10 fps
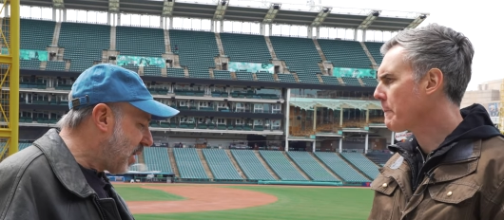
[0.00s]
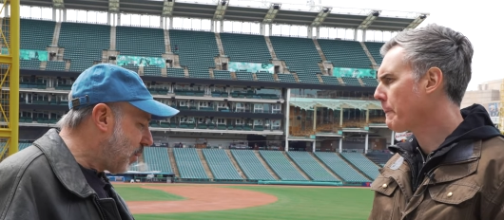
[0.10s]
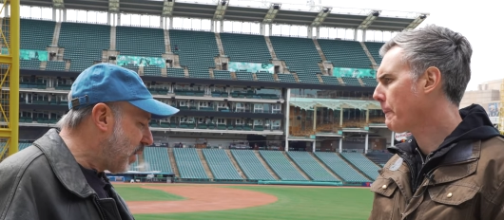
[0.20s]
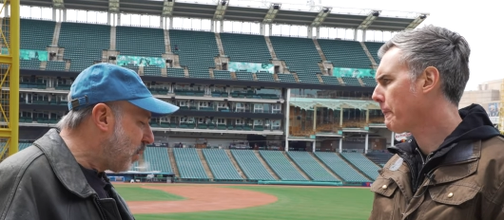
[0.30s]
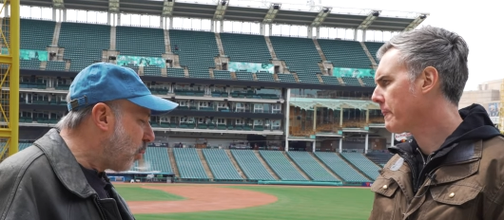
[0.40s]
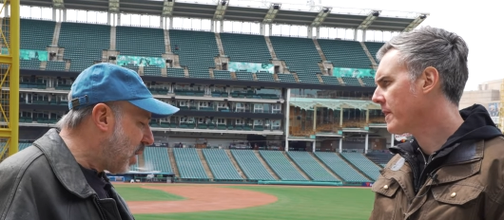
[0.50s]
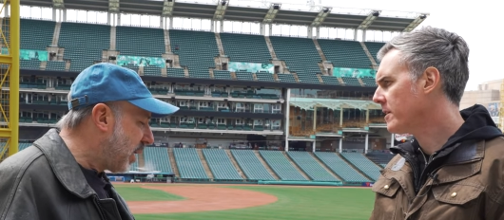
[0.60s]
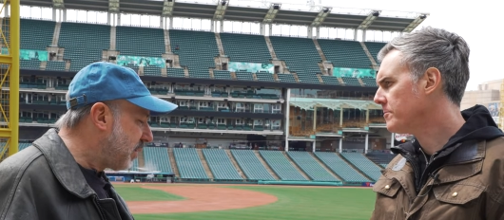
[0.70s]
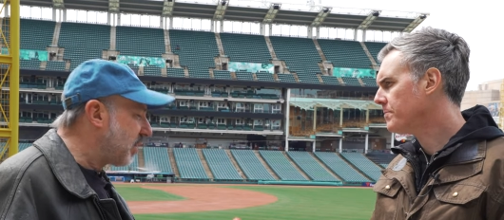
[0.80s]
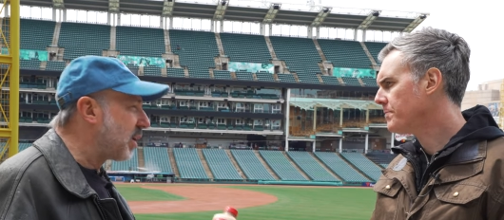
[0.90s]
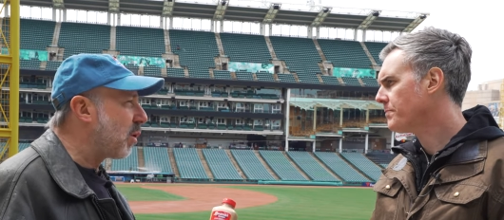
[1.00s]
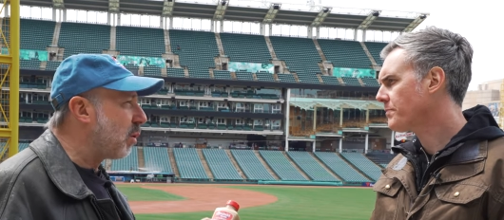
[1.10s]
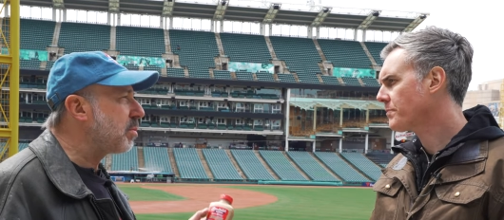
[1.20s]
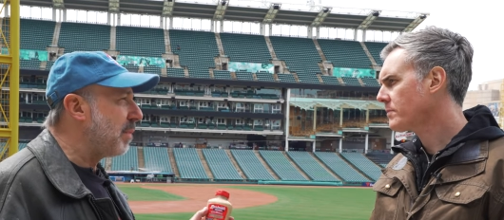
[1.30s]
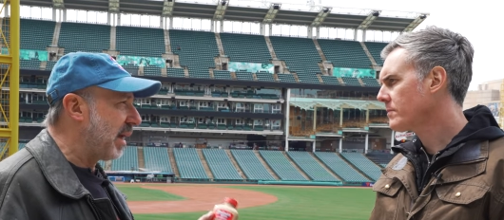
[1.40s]
Speaker 1: uh, we won the
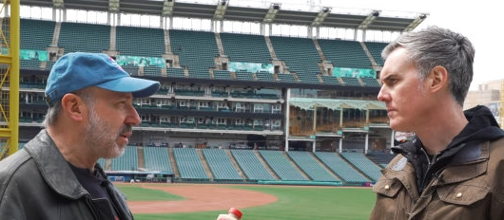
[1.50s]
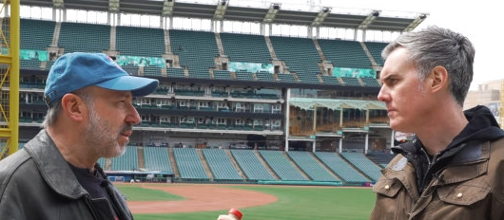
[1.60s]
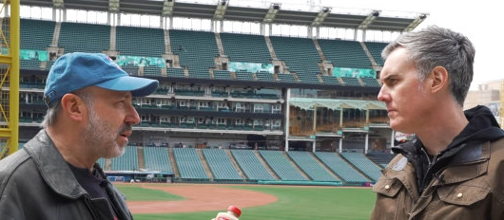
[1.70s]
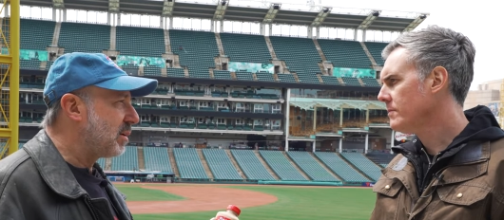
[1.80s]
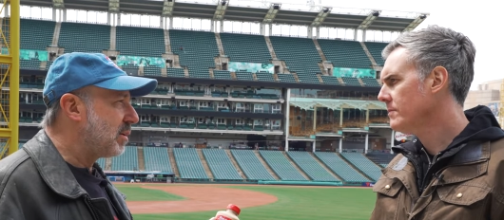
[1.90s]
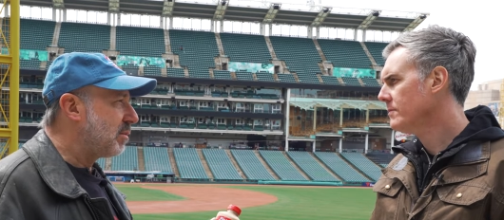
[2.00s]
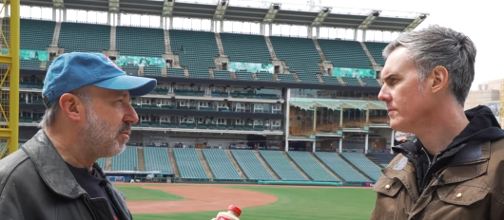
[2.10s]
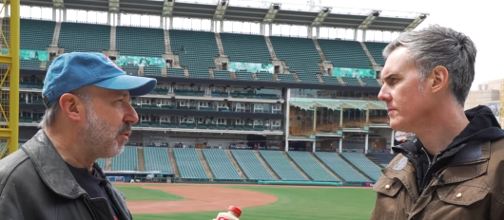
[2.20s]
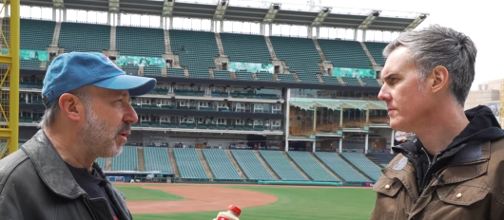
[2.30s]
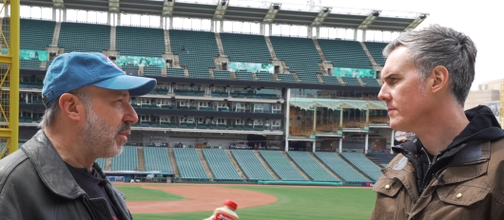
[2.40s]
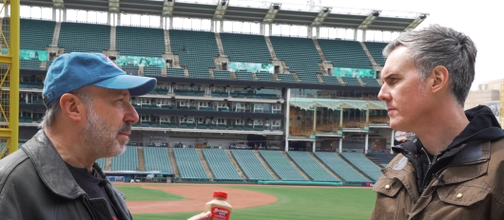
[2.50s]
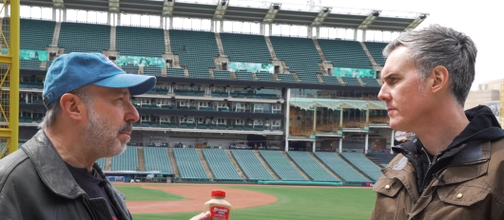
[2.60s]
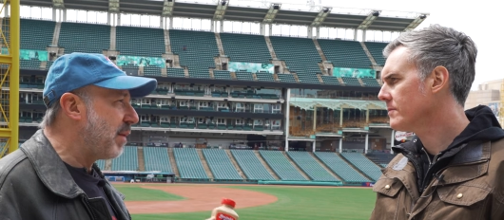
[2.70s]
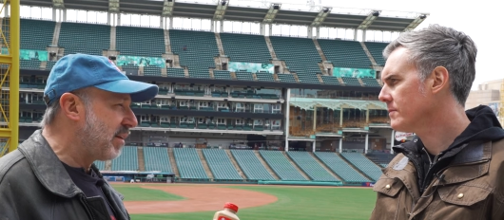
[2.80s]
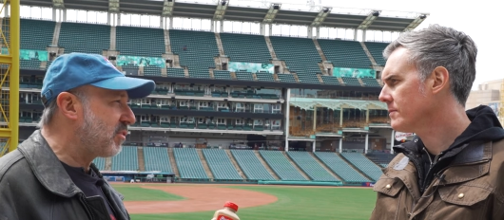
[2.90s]
gold medal for the
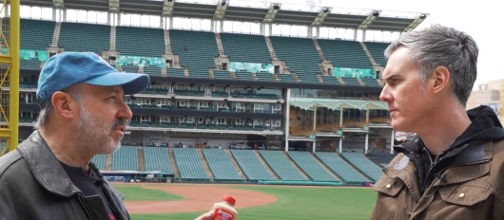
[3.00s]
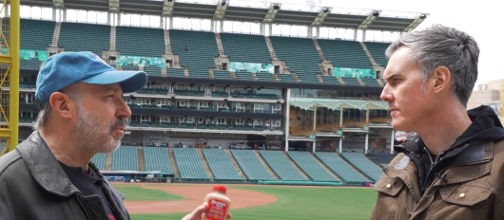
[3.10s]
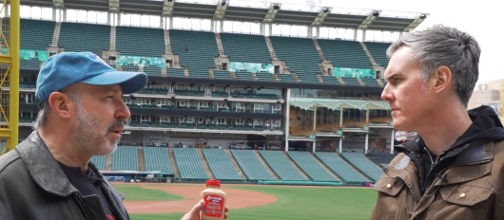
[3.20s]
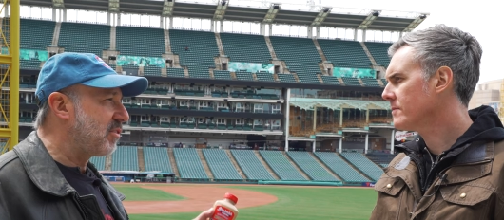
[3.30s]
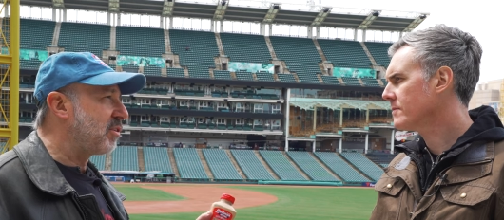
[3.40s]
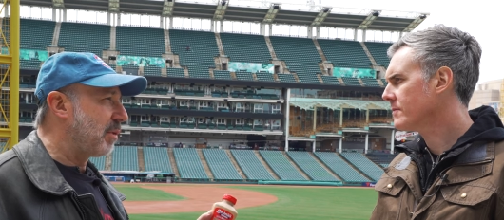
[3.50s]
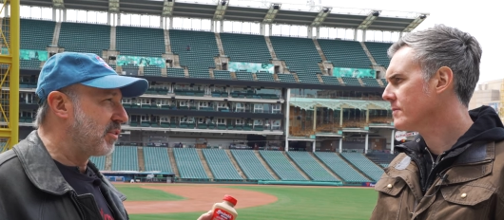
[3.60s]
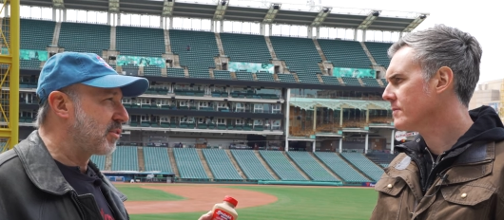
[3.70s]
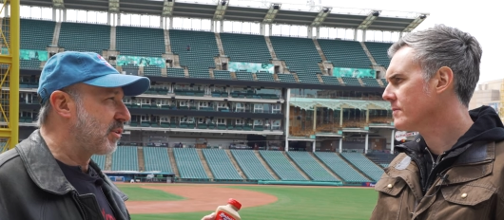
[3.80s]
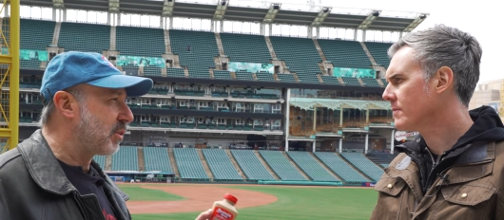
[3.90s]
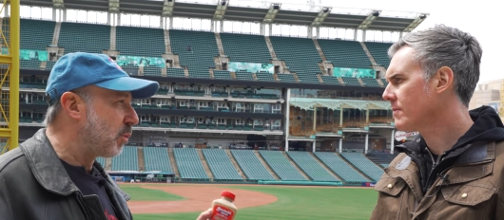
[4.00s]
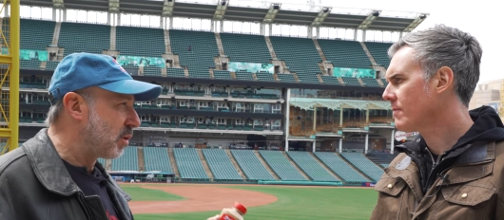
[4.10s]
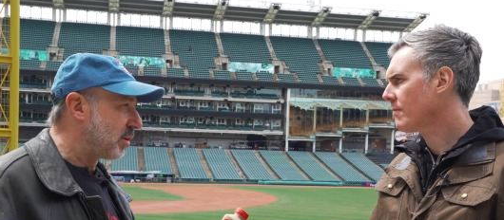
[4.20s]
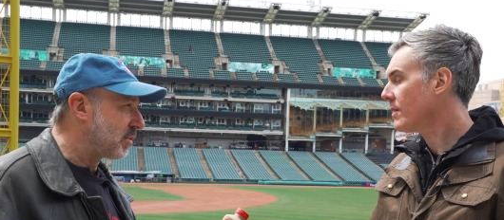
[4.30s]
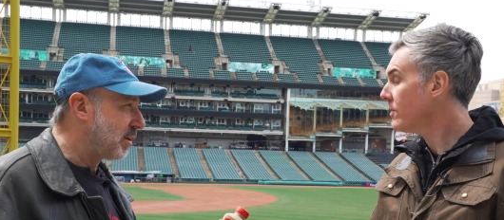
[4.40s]
best spicy mustard in the
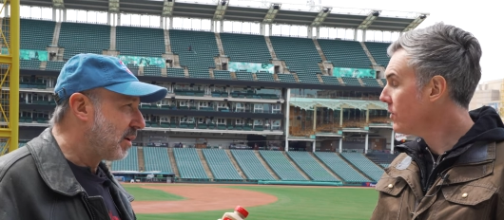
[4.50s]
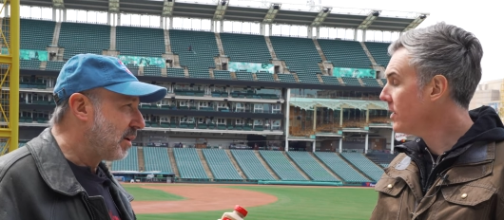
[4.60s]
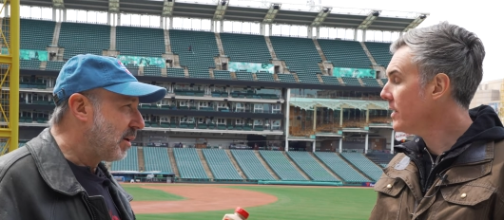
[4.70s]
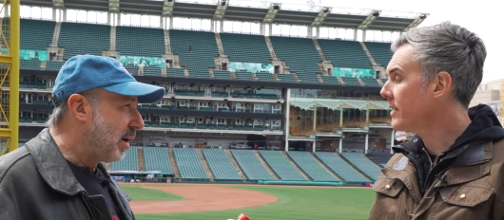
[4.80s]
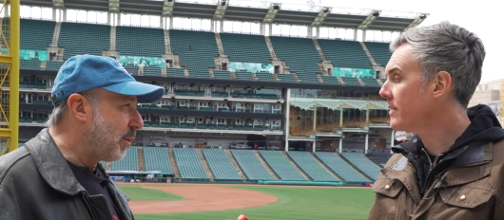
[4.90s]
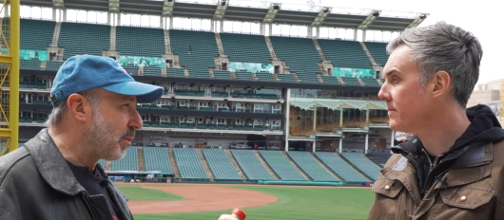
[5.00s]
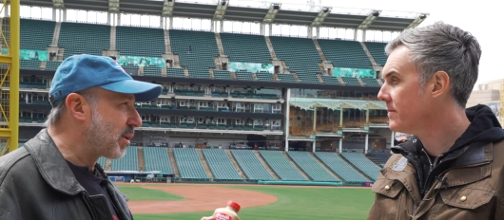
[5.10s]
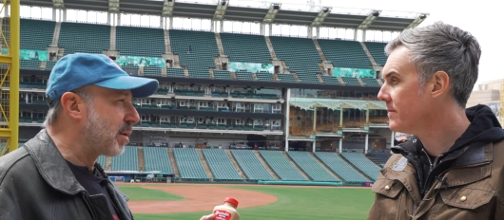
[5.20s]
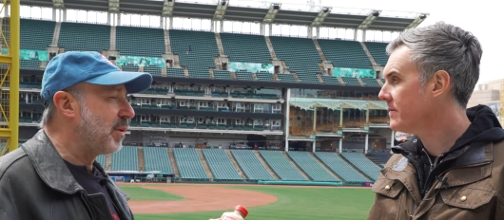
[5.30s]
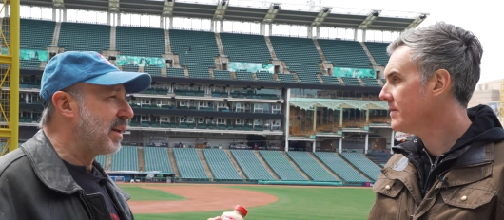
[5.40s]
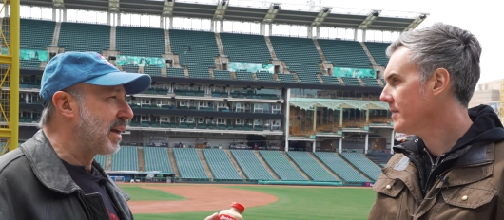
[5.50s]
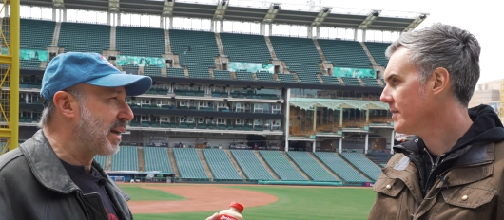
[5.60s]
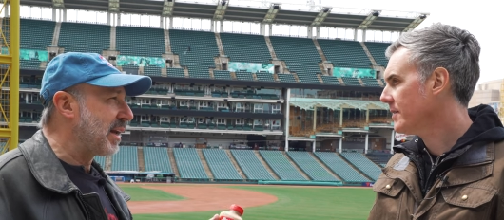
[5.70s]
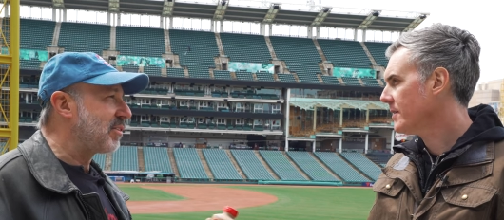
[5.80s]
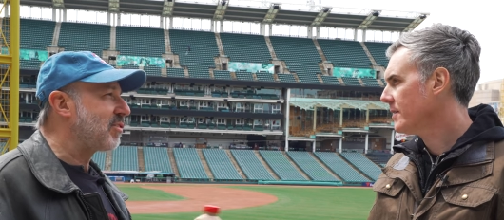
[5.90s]
world. No kidding. And we were competing
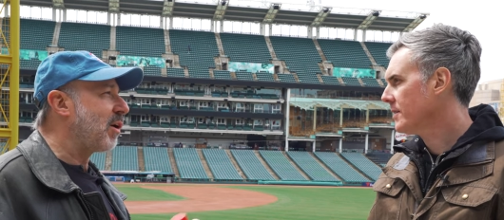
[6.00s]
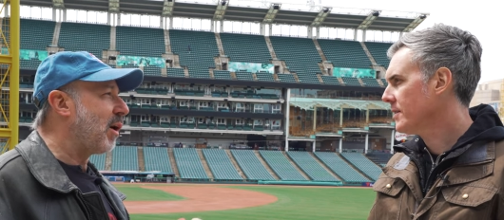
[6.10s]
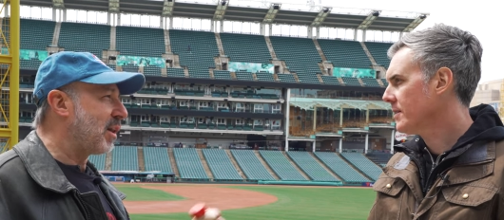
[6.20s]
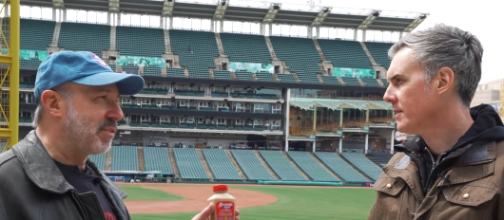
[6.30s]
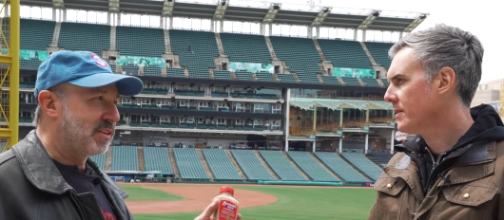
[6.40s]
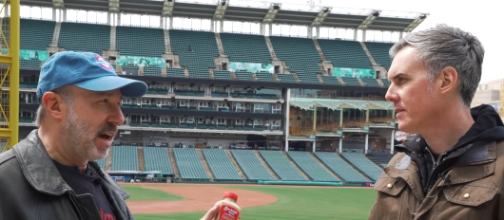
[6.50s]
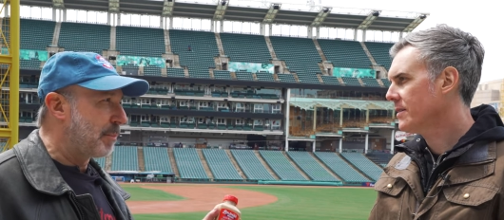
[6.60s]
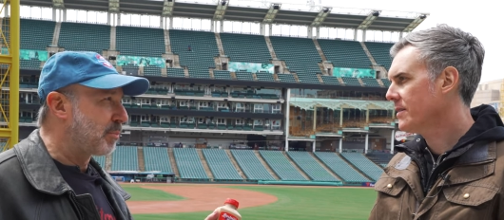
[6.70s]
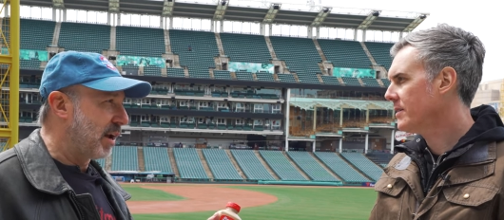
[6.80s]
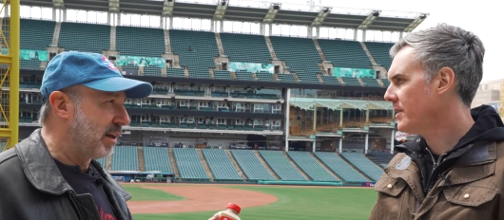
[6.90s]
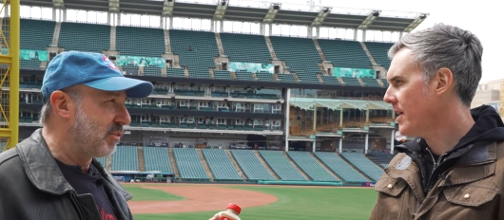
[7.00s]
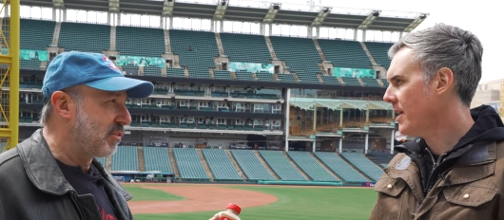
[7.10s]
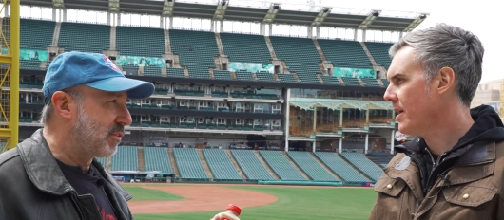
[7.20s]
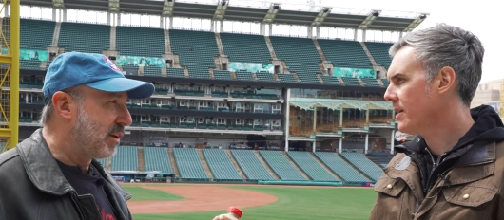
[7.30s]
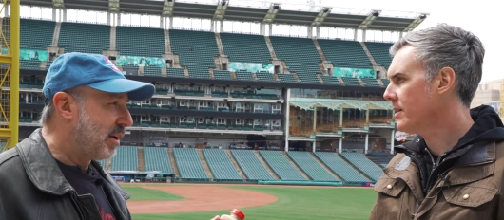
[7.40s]
against all of the top brands.
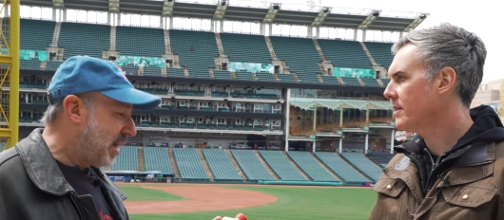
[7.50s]
Yeah.